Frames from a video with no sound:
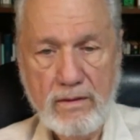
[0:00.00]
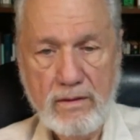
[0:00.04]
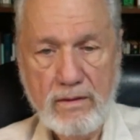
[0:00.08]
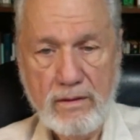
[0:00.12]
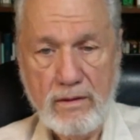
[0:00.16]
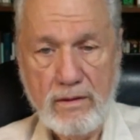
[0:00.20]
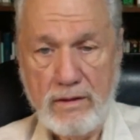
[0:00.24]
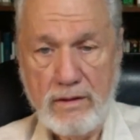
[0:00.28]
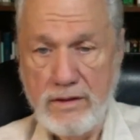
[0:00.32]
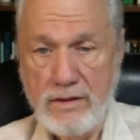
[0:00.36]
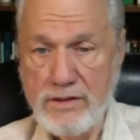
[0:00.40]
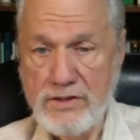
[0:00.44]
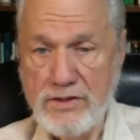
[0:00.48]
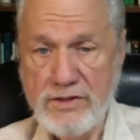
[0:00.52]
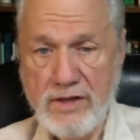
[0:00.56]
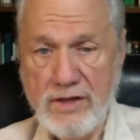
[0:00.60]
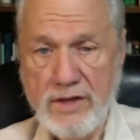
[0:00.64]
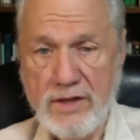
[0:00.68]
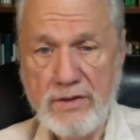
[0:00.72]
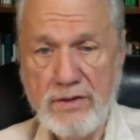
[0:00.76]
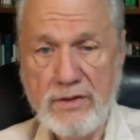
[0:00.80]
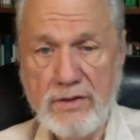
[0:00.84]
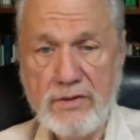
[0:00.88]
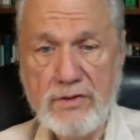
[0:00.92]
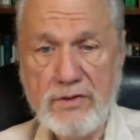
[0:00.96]
The
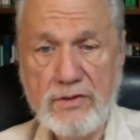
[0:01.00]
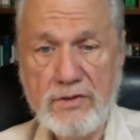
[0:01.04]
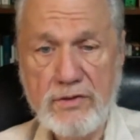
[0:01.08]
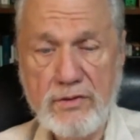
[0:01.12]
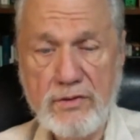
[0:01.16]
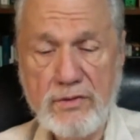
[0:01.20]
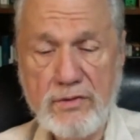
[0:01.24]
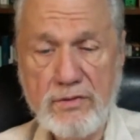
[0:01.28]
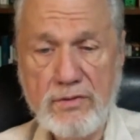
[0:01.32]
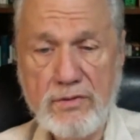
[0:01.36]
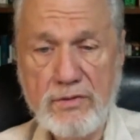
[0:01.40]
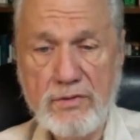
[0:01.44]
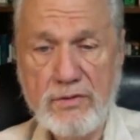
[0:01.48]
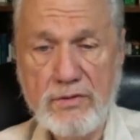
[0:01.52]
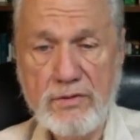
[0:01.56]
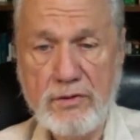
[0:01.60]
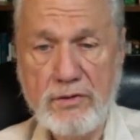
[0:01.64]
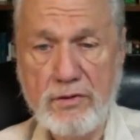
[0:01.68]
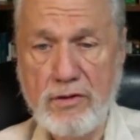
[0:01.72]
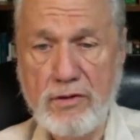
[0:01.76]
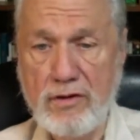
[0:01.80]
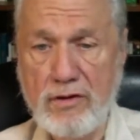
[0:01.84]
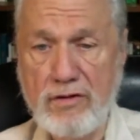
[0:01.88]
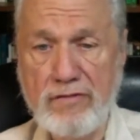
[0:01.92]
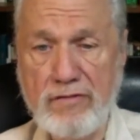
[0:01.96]
ascent to
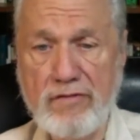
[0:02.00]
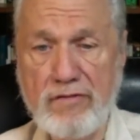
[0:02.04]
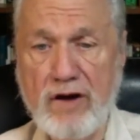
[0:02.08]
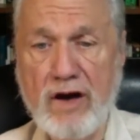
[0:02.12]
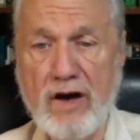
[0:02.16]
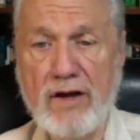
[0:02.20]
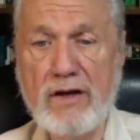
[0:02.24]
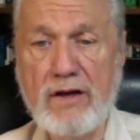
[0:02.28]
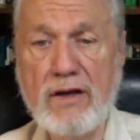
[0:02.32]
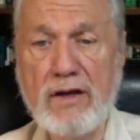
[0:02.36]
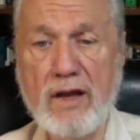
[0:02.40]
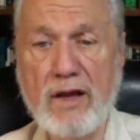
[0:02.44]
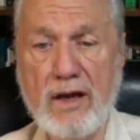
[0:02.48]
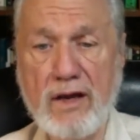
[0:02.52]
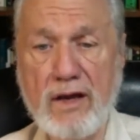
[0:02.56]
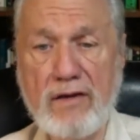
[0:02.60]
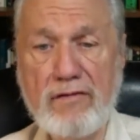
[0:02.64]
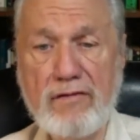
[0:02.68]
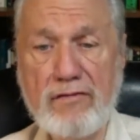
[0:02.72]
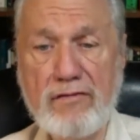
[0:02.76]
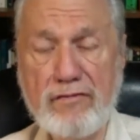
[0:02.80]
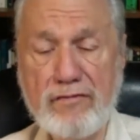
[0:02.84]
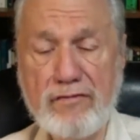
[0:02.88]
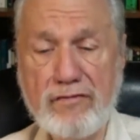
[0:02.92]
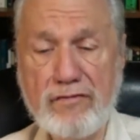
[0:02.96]
the divine
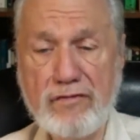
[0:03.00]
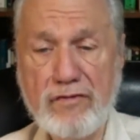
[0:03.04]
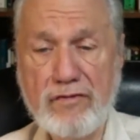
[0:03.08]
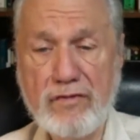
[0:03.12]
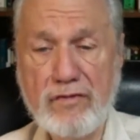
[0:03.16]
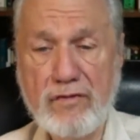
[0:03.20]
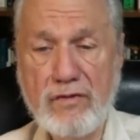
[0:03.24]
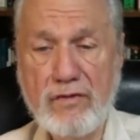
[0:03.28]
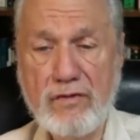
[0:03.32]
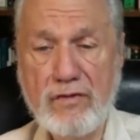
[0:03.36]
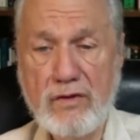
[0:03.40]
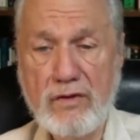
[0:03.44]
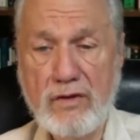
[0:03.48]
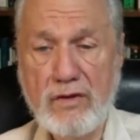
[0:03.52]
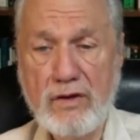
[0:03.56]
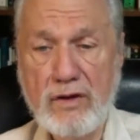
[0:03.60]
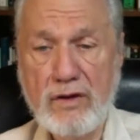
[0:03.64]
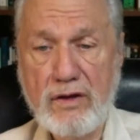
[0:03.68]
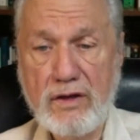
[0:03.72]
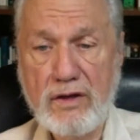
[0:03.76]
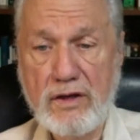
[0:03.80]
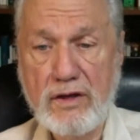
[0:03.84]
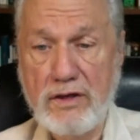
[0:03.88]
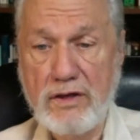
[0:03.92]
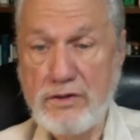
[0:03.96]
life
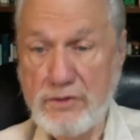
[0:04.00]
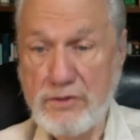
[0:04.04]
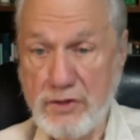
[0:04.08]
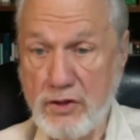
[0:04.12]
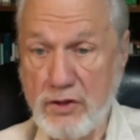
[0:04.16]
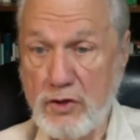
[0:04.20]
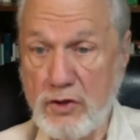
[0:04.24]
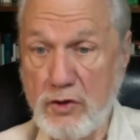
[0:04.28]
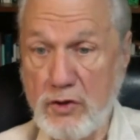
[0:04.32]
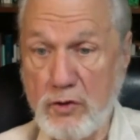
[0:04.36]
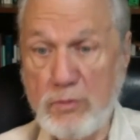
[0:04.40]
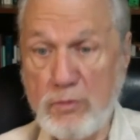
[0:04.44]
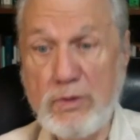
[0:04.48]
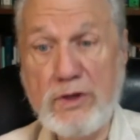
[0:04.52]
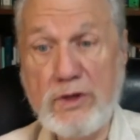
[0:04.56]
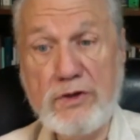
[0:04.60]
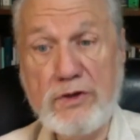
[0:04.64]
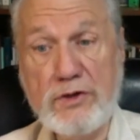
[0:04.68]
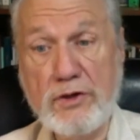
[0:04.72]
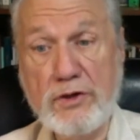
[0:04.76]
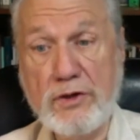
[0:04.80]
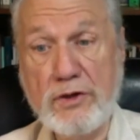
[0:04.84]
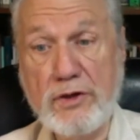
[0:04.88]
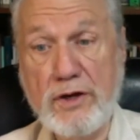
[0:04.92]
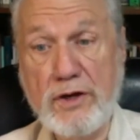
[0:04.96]
is the human
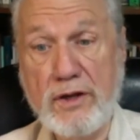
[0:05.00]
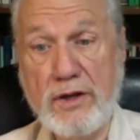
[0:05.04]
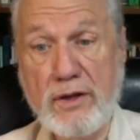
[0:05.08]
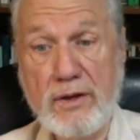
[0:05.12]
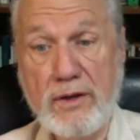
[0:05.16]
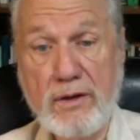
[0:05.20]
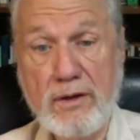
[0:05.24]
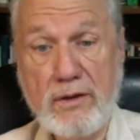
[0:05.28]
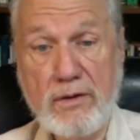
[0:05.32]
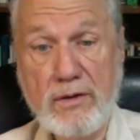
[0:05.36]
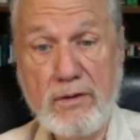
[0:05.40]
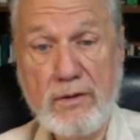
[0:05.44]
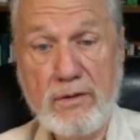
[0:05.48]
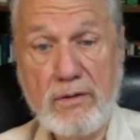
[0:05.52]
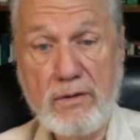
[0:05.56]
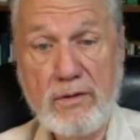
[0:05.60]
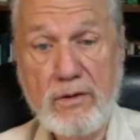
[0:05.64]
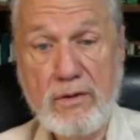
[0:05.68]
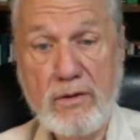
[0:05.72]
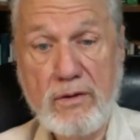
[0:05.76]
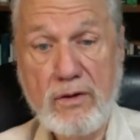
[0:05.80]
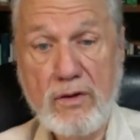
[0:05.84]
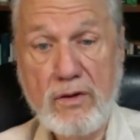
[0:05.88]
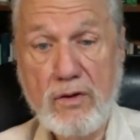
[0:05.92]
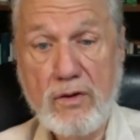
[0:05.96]
journey
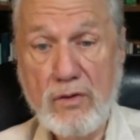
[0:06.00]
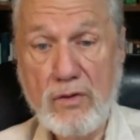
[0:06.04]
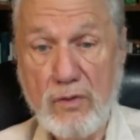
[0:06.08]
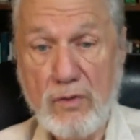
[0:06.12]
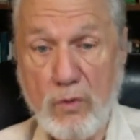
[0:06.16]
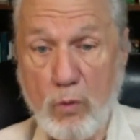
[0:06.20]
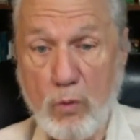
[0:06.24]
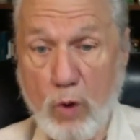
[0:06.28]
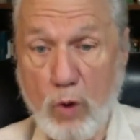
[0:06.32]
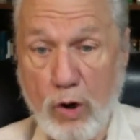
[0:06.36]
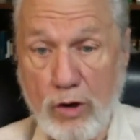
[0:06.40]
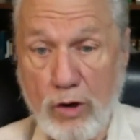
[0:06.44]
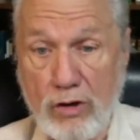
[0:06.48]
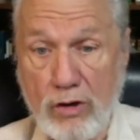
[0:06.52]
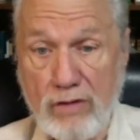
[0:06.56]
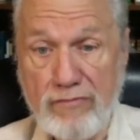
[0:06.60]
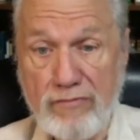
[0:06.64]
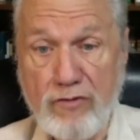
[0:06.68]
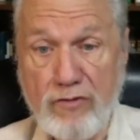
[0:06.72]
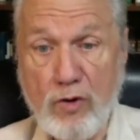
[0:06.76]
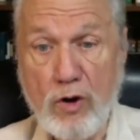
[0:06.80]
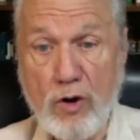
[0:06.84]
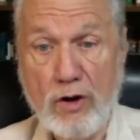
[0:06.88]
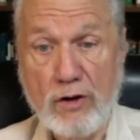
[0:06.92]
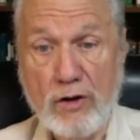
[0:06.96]
the work of
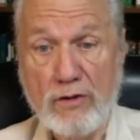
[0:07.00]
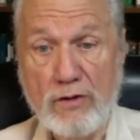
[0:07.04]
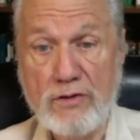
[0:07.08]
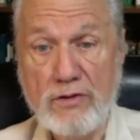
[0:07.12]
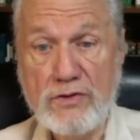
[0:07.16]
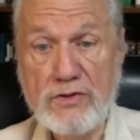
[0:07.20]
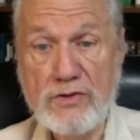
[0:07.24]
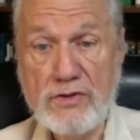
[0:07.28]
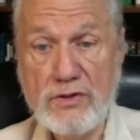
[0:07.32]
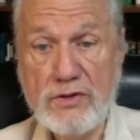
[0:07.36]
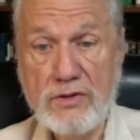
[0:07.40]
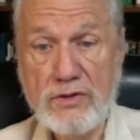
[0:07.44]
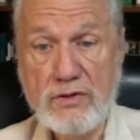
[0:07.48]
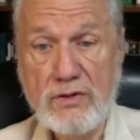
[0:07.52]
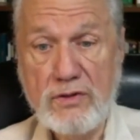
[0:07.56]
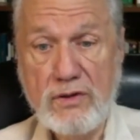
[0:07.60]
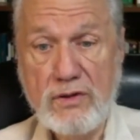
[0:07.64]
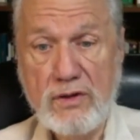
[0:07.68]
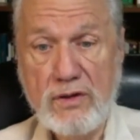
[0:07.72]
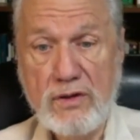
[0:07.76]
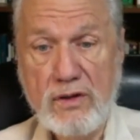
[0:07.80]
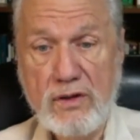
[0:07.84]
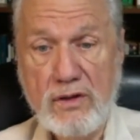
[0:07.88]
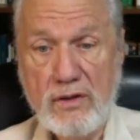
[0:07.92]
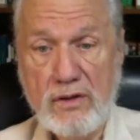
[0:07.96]
works,
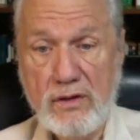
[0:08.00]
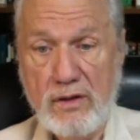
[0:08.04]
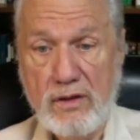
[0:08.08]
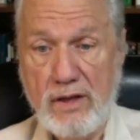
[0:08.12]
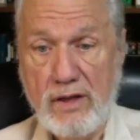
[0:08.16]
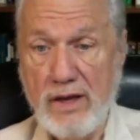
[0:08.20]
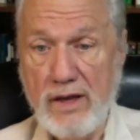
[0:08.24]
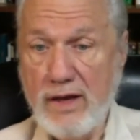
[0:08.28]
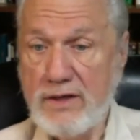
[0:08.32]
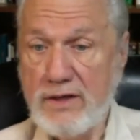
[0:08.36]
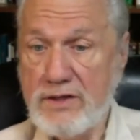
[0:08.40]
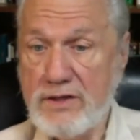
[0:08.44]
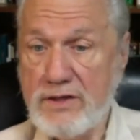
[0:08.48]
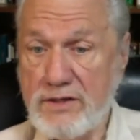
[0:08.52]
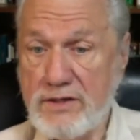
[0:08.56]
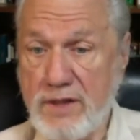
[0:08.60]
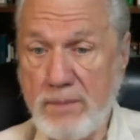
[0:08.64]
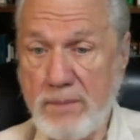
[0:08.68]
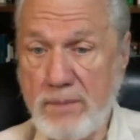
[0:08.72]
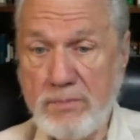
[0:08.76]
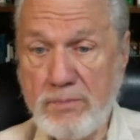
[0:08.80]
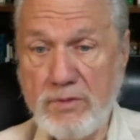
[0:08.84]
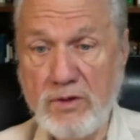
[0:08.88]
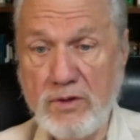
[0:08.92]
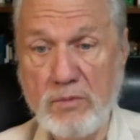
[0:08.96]
the
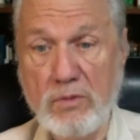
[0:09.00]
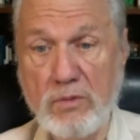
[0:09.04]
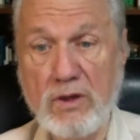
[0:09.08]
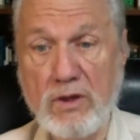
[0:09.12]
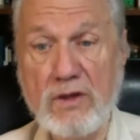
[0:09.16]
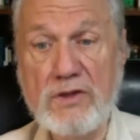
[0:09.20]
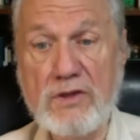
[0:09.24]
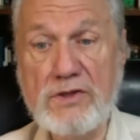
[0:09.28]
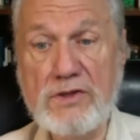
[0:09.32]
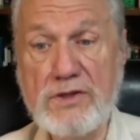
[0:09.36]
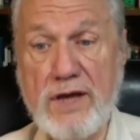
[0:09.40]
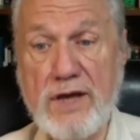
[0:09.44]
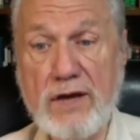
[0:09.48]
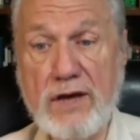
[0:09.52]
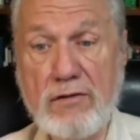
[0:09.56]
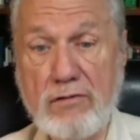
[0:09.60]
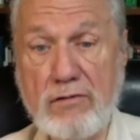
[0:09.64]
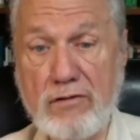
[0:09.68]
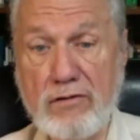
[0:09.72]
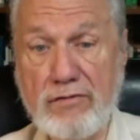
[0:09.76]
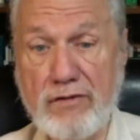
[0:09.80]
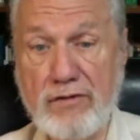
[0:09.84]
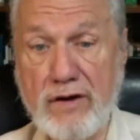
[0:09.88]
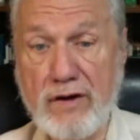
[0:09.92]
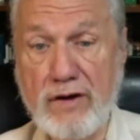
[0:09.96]
acceptable
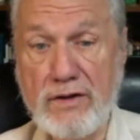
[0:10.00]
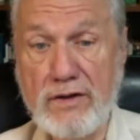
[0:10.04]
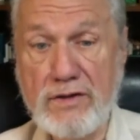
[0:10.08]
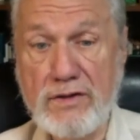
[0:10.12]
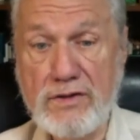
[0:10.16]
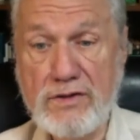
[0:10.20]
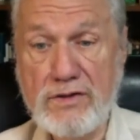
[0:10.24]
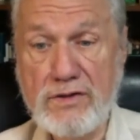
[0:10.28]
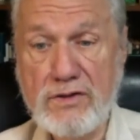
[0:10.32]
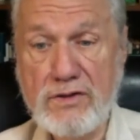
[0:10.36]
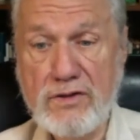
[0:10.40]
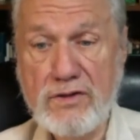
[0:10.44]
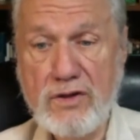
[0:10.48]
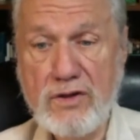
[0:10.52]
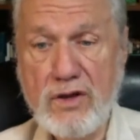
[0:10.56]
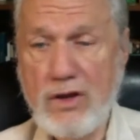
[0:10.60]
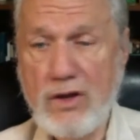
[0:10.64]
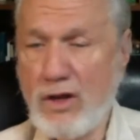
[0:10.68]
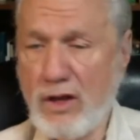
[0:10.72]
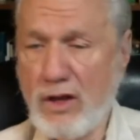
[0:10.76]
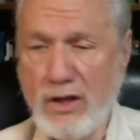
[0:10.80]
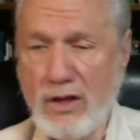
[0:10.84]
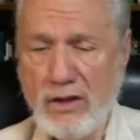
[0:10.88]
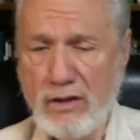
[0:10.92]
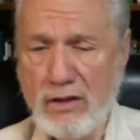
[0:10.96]
sacrifice.
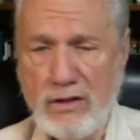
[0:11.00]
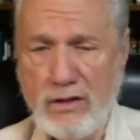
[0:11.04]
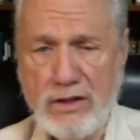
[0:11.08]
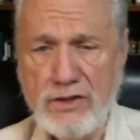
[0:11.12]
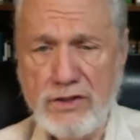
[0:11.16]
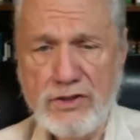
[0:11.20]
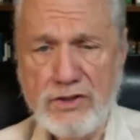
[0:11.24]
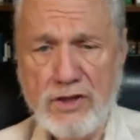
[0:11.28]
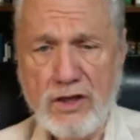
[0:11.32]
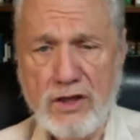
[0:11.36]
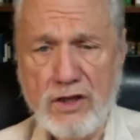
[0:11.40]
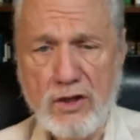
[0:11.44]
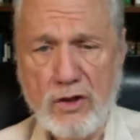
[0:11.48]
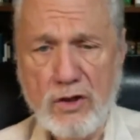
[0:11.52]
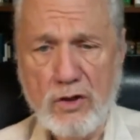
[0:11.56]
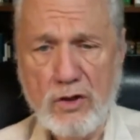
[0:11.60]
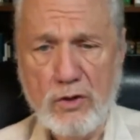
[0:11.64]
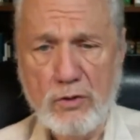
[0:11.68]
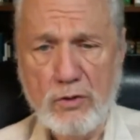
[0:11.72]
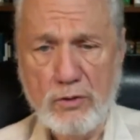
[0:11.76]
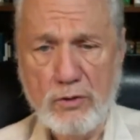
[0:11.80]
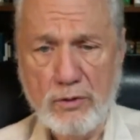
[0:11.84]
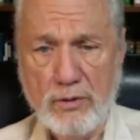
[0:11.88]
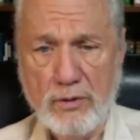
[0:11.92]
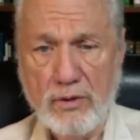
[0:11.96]
This
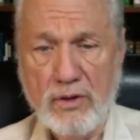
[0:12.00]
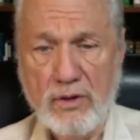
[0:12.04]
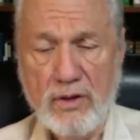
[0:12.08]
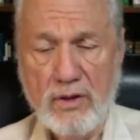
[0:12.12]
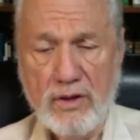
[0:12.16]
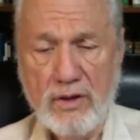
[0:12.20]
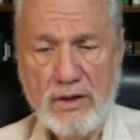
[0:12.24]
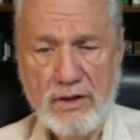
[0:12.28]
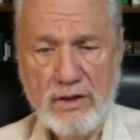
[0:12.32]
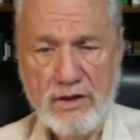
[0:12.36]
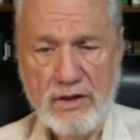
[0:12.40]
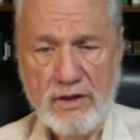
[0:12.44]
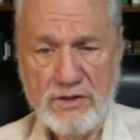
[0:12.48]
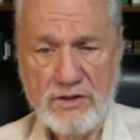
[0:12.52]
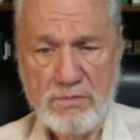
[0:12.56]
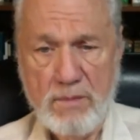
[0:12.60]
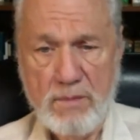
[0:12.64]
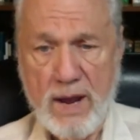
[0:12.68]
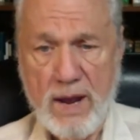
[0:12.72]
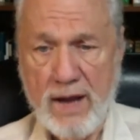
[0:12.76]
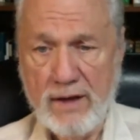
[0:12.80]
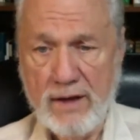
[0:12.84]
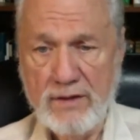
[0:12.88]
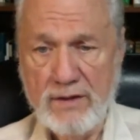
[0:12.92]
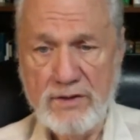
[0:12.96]
alone is
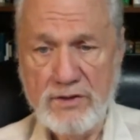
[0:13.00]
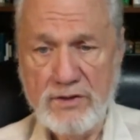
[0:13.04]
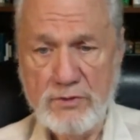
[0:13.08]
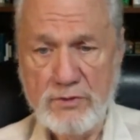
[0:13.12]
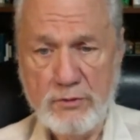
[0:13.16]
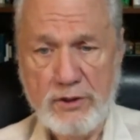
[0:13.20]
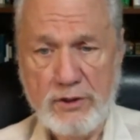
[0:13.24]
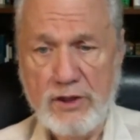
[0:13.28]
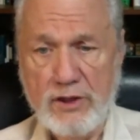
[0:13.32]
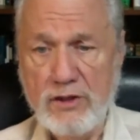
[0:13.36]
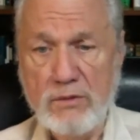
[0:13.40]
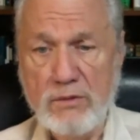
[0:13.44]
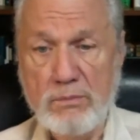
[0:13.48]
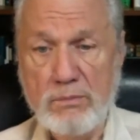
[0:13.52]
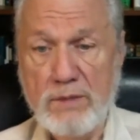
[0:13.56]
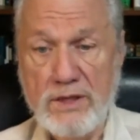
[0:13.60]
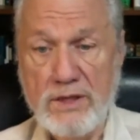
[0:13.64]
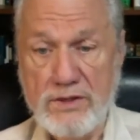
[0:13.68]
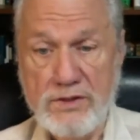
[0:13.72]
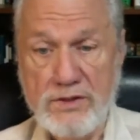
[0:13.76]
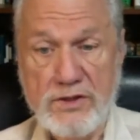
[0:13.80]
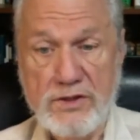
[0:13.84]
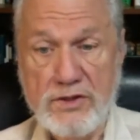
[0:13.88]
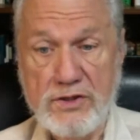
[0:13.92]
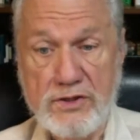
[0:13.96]
man's real
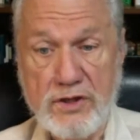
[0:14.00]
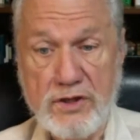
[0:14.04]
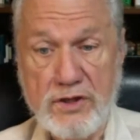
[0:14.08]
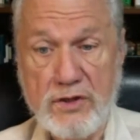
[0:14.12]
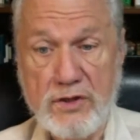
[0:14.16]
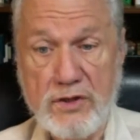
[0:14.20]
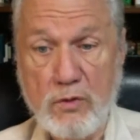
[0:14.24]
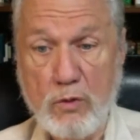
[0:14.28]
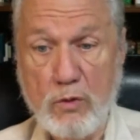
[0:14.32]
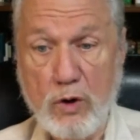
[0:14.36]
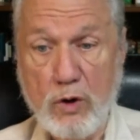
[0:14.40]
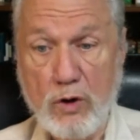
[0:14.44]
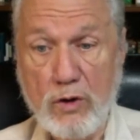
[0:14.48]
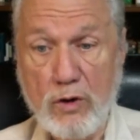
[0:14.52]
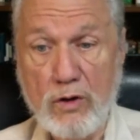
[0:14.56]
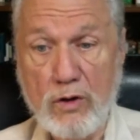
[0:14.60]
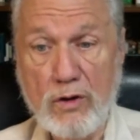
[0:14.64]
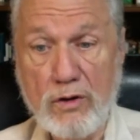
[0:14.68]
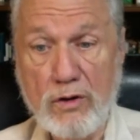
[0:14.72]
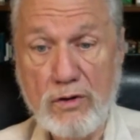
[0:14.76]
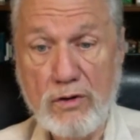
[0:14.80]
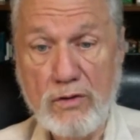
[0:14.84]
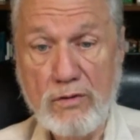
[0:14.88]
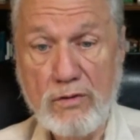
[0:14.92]
business in the world